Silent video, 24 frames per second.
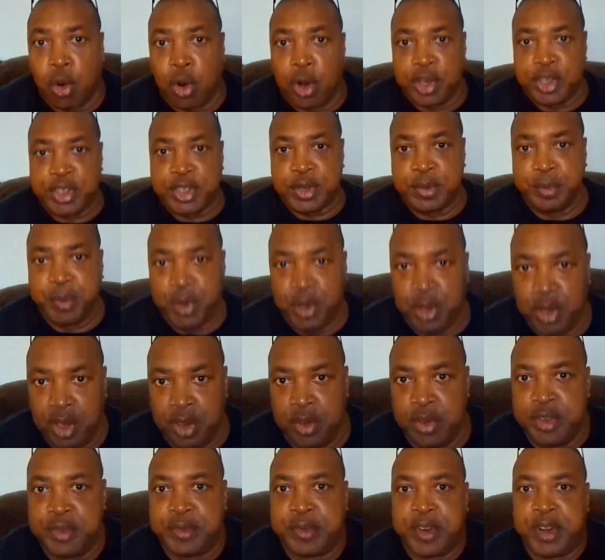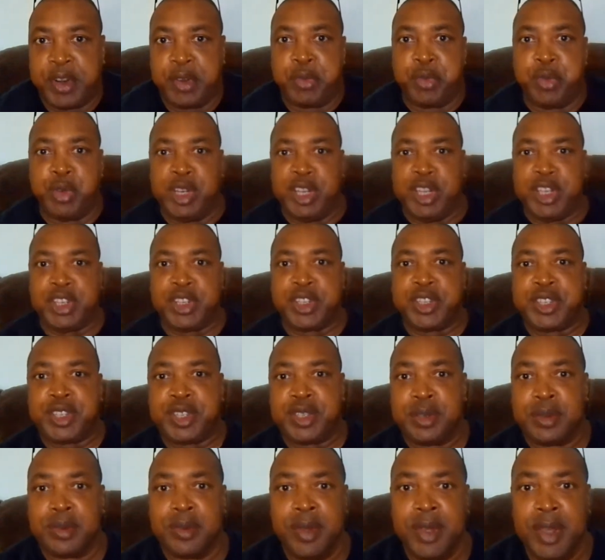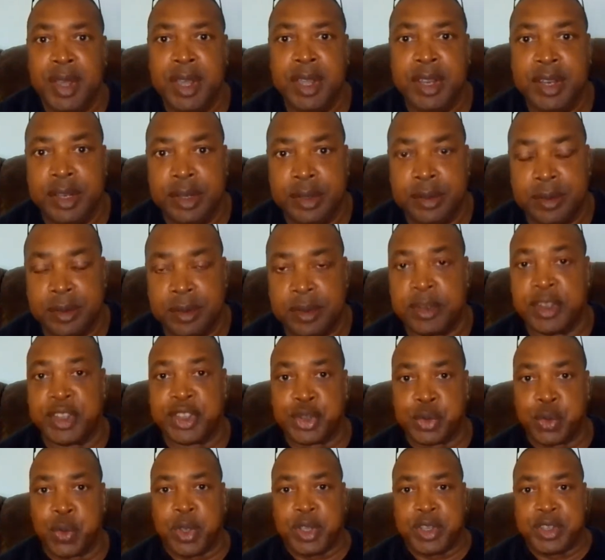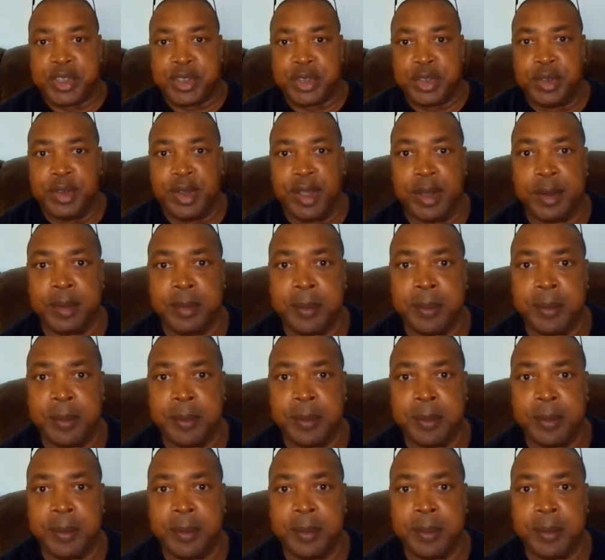someone who's very religious this question now,